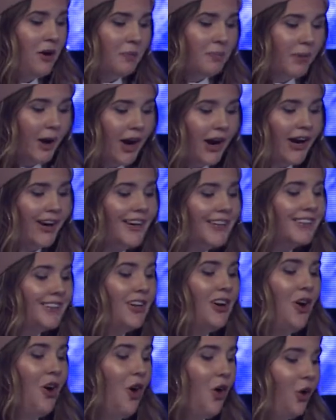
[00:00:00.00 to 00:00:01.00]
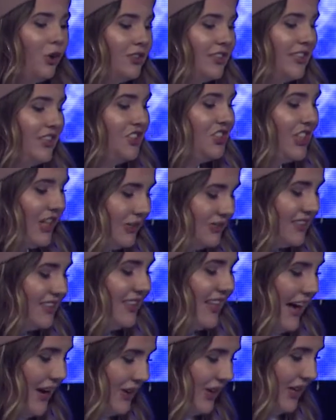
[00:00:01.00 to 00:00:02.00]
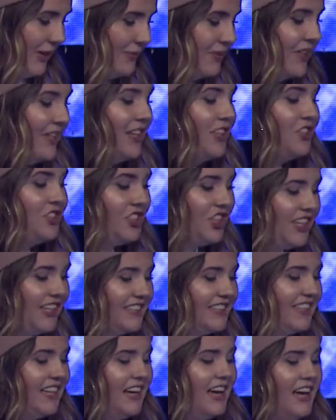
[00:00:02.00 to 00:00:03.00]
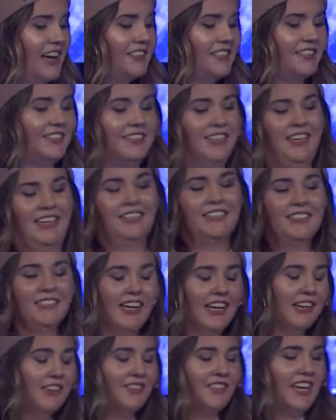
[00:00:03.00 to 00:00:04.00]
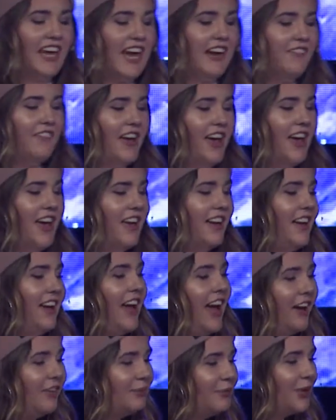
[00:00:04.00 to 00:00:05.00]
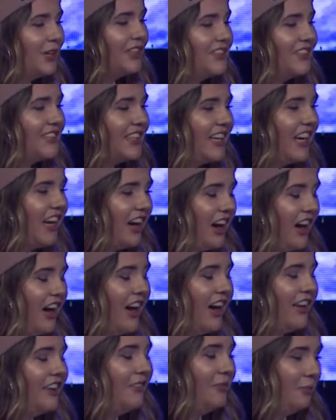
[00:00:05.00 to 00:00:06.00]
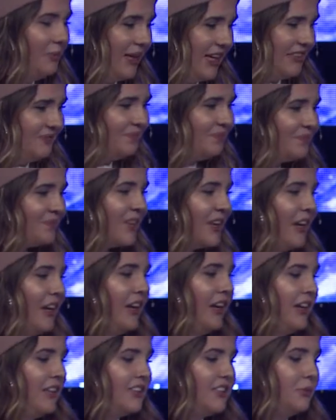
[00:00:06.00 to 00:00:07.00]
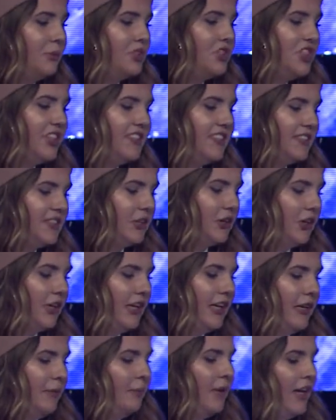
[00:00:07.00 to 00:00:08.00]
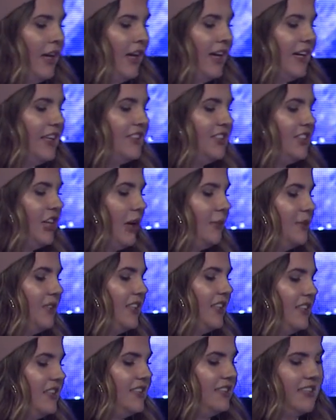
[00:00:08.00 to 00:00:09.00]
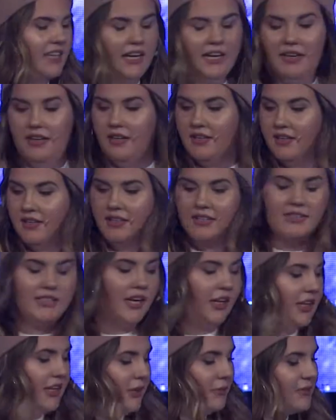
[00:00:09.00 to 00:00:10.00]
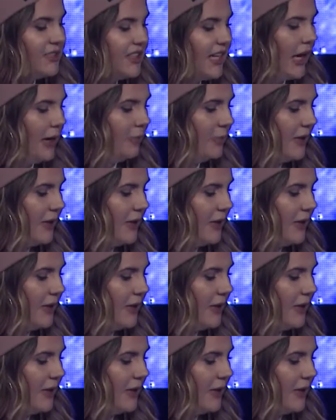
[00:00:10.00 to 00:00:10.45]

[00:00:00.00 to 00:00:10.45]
Bart only shouts louder, "Jesus, Son of David, have mercy on me." So when Jesus heard him, he stopped and he said, "Tell him to come